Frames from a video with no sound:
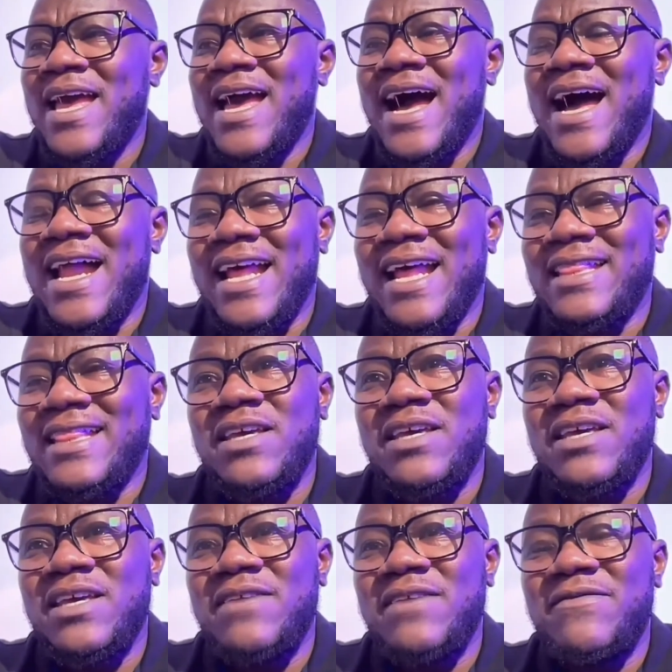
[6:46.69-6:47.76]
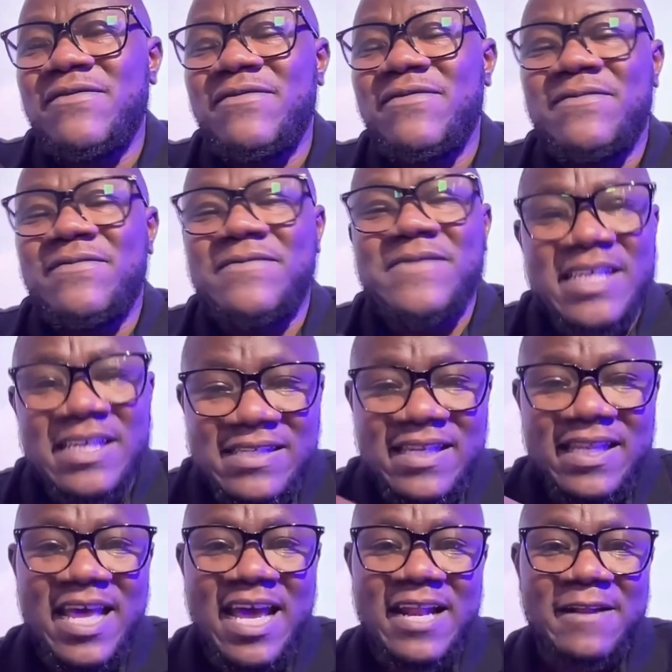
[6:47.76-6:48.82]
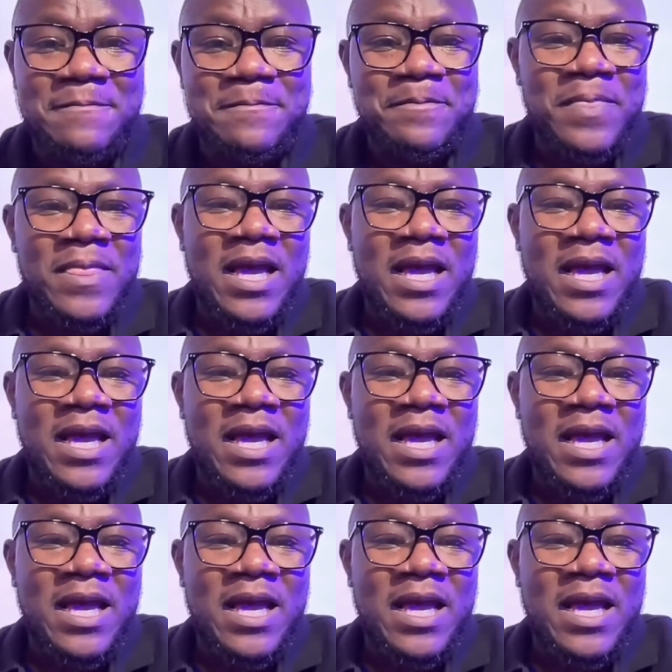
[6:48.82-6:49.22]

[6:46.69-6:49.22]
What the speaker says: And I think since then,